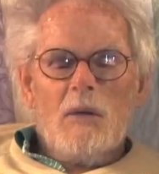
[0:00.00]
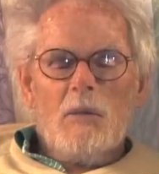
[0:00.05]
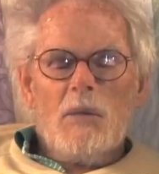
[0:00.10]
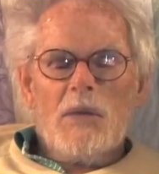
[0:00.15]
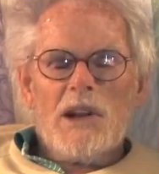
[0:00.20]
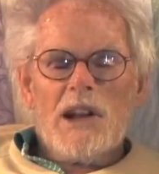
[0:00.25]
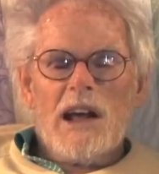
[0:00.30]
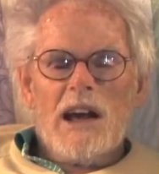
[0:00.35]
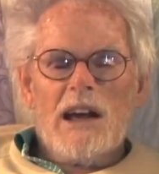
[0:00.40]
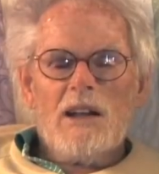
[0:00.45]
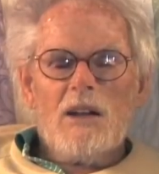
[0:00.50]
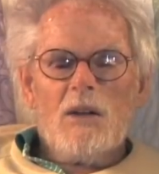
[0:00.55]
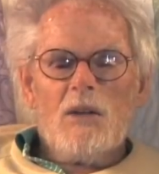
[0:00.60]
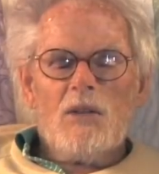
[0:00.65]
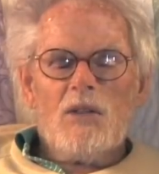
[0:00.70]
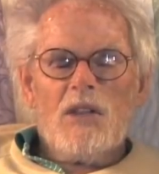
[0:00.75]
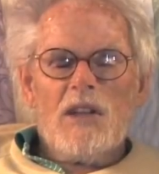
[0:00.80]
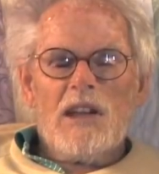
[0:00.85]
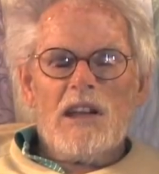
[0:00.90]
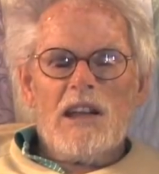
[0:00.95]
but I
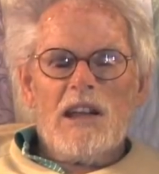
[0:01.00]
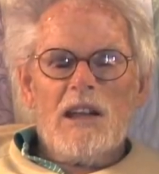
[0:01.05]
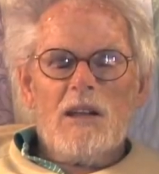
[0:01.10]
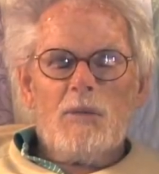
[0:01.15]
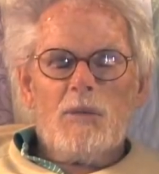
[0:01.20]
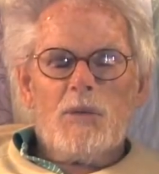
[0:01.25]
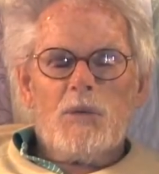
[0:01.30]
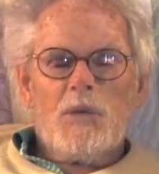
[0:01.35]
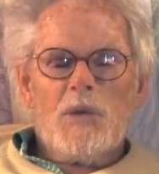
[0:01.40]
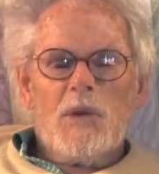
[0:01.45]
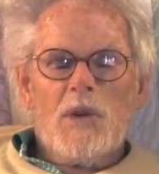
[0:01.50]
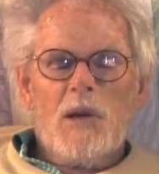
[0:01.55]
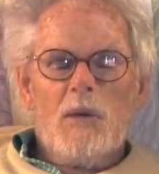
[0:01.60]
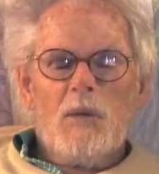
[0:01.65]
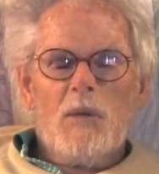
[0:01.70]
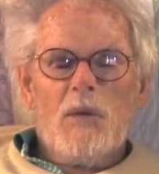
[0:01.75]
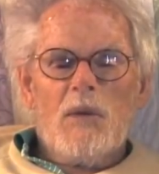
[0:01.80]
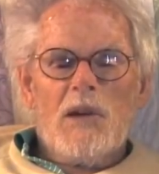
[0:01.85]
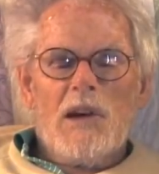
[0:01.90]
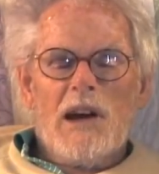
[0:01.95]
don't think he, he
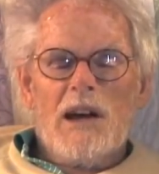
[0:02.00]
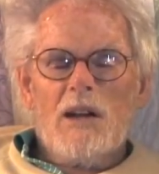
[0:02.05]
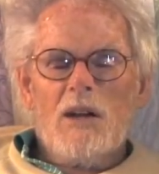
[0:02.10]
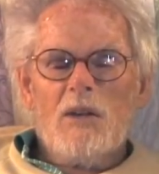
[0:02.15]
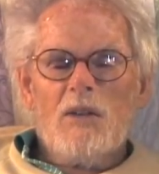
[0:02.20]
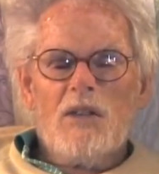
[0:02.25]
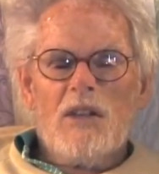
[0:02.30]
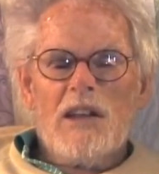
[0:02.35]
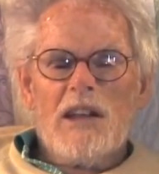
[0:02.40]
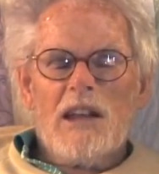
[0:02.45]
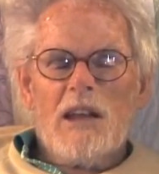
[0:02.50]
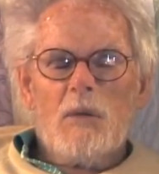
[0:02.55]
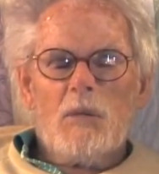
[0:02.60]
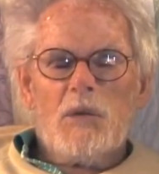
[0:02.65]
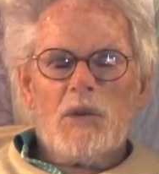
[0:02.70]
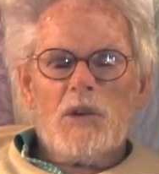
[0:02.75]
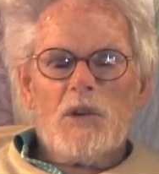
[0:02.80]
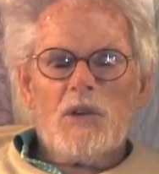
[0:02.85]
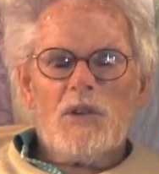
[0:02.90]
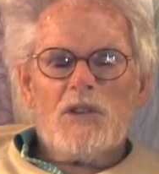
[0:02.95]
I don't think he
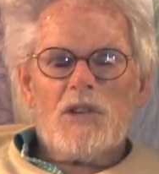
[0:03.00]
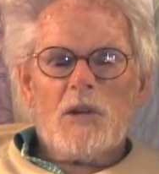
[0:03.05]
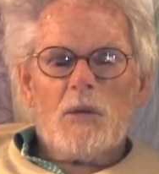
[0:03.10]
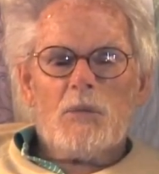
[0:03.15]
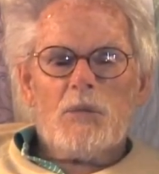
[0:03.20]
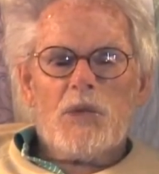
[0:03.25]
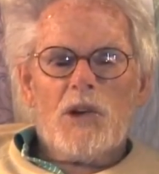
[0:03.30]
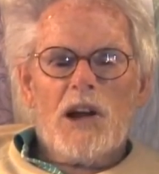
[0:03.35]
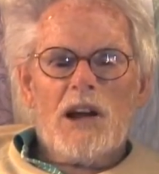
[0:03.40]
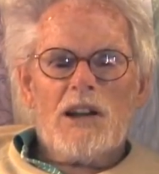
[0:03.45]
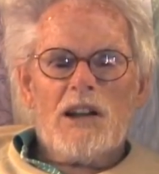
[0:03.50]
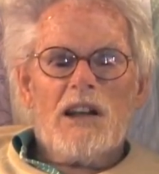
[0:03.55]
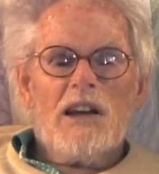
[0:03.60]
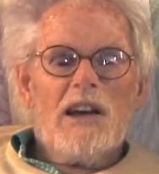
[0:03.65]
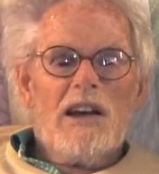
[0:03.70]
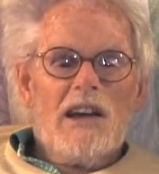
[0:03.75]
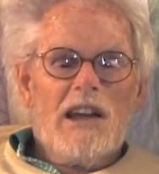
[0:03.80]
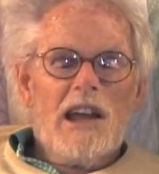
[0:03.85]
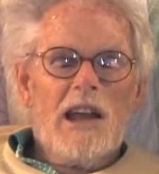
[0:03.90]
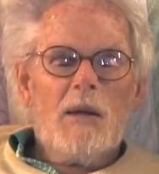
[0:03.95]
produced a product
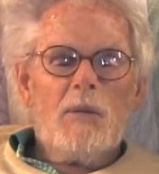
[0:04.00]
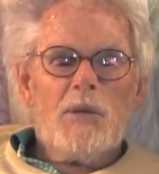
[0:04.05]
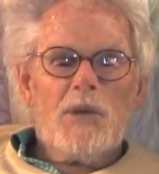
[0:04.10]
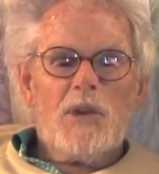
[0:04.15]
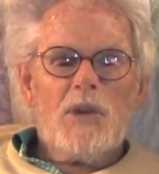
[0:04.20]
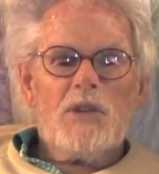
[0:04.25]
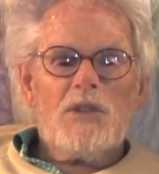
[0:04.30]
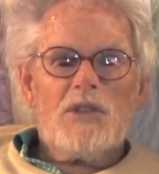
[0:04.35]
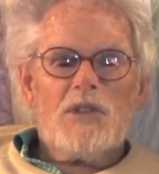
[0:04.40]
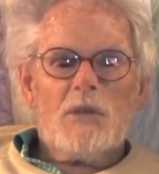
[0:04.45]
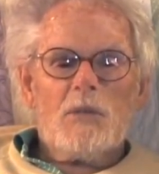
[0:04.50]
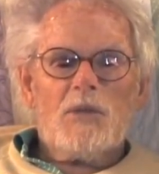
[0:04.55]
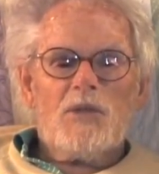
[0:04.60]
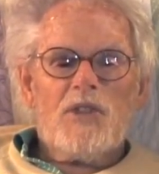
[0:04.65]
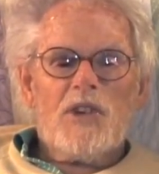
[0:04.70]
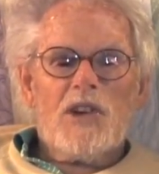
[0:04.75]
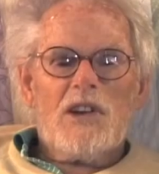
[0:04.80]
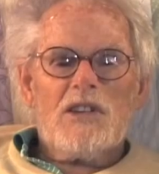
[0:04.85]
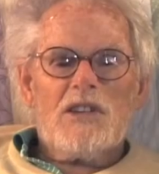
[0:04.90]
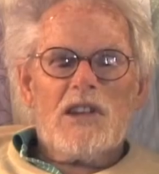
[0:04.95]
he produced some
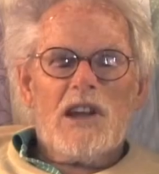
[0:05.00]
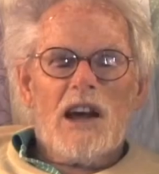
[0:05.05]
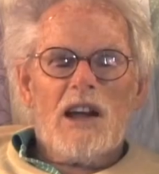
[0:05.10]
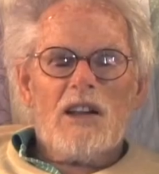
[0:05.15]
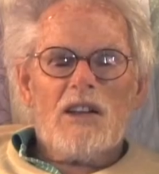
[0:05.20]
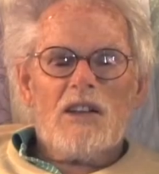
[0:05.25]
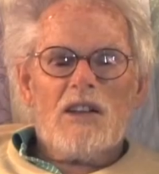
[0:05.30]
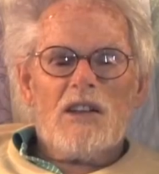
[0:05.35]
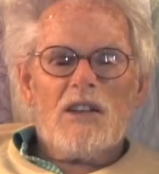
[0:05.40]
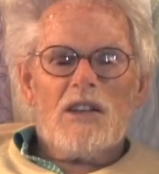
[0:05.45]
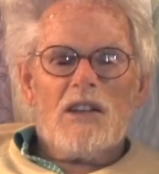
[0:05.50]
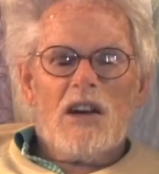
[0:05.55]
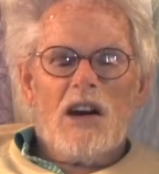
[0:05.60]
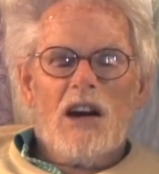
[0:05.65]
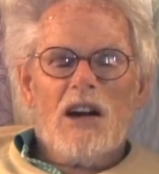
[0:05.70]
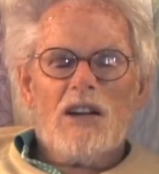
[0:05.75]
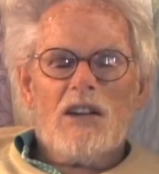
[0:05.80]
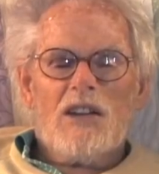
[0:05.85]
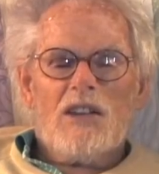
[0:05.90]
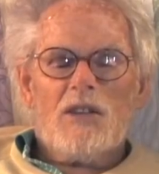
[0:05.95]
very talented
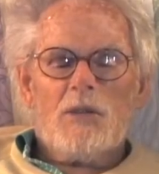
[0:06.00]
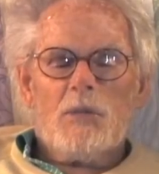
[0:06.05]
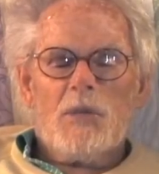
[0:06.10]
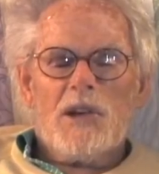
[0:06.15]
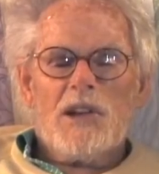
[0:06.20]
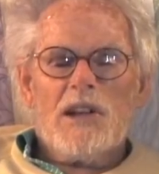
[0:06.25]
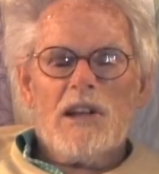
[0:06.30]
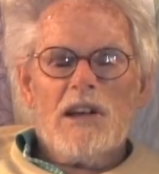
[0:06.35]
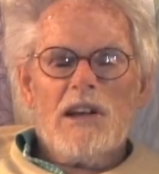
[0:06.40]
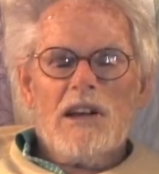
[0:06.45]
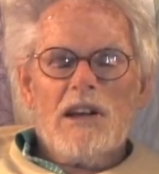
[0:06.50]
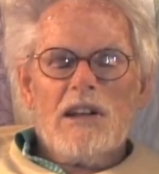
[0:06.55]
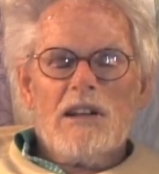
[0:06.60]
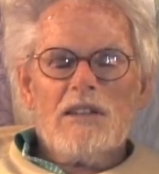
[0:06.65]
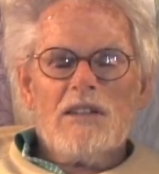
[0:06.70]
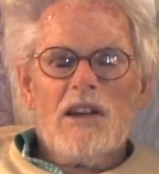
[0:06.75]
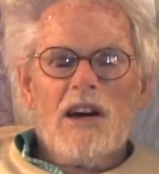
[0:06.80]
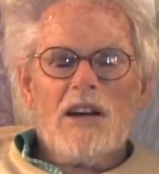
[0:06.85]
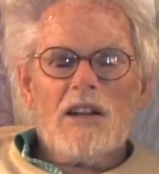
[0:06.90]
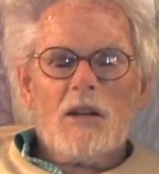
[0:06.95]
artists, but
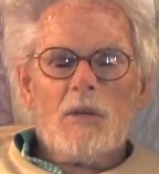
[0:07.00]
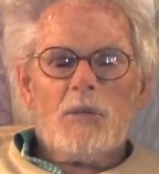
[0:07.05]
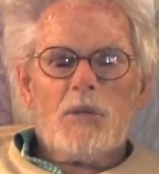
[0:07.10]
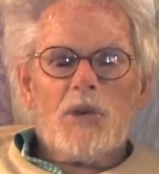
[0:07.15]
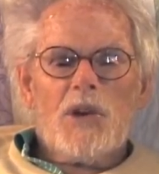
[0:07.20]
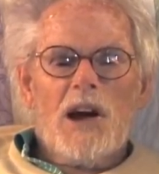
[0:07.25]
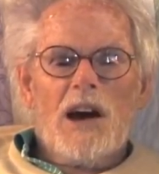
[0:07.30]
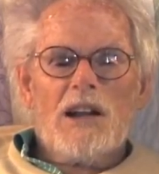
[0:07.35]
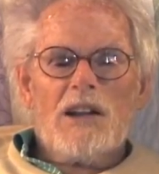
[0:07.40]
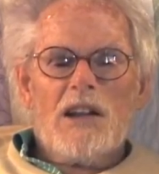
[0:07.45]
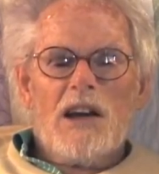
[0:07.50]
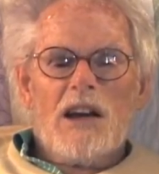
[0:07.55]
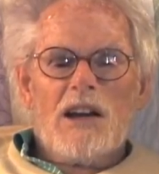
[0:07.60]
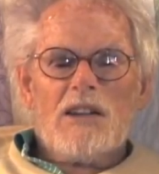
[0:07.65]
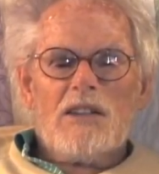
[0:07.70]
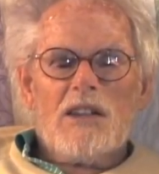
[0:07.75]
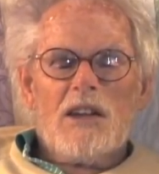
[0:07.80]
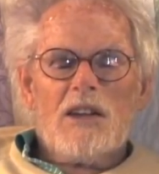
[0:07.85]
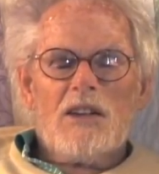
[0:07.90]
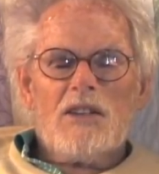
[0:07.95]
not a
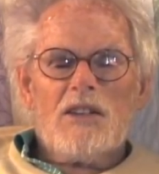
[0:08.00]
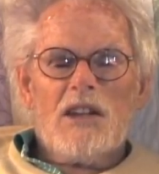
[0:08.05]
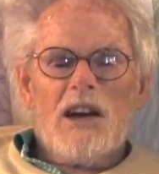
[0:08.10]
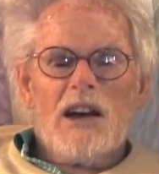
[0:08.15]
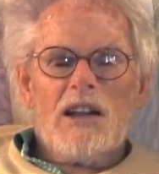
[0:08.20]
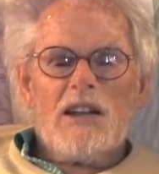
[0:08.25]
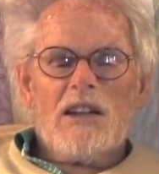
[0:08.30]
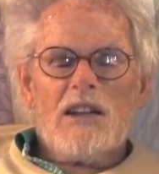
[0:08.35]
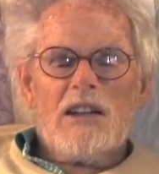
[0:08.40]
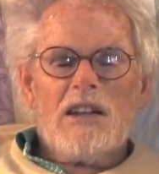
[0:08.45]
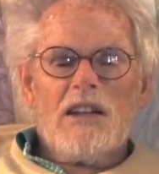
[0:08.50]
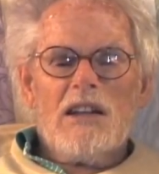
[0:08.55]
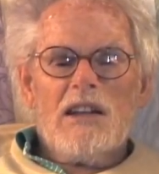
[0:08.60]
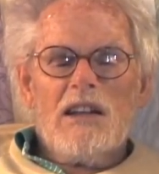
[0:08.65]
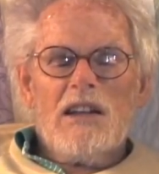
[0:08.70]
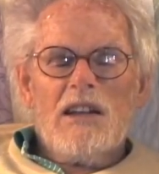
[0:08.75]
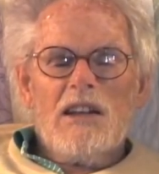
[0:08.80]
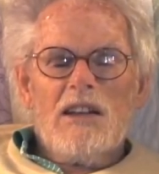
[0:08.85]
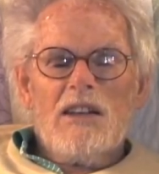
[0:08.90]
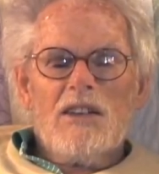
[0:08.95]
product. There's not a
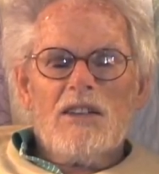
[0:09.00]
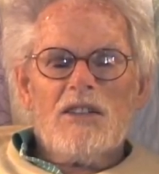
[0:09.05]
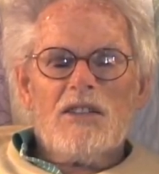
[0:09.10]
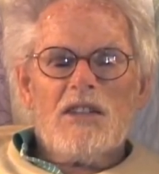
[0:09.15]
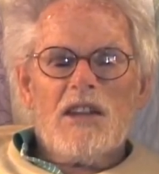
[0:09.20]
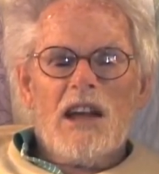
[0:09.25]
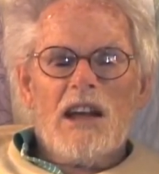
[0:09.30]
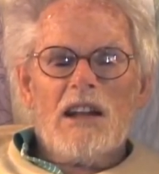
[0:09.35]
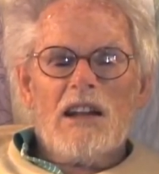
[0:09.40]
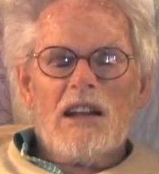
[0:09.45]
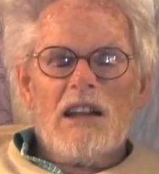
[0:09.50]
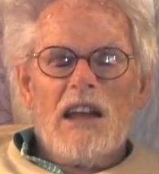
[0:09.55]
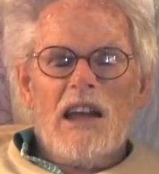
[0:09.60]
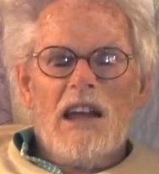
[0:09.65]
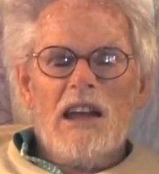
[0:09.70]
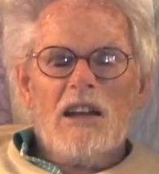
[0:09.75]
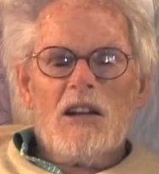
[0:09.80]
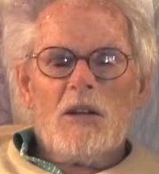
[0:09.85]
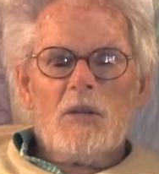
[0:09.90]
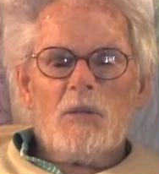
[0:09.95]
Stanley
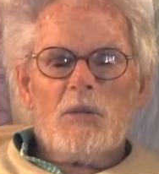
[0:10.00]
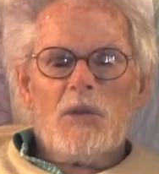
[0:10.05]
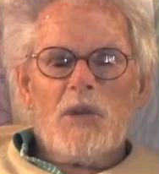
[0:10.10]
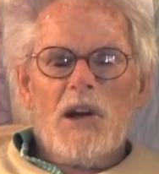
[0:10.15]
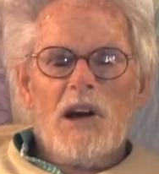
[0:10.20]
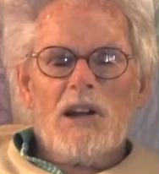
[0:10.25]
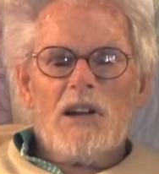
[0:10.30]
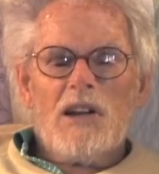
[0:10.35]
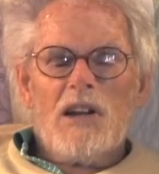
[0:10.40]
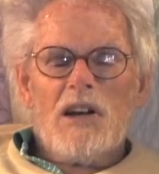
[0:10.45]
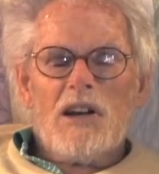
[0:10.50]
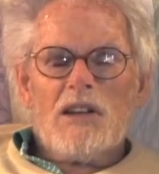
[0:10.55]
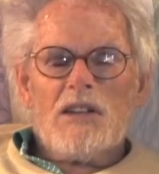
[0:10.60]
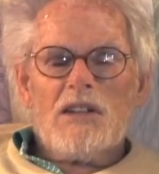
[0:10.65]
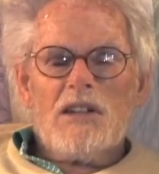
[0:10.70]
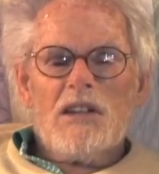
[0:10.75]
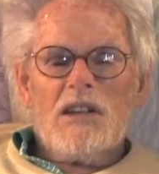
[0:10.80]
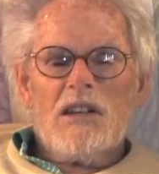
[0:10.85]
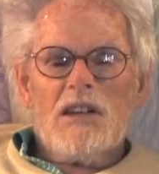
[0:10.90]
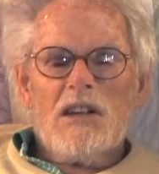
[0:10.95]
Hayter product.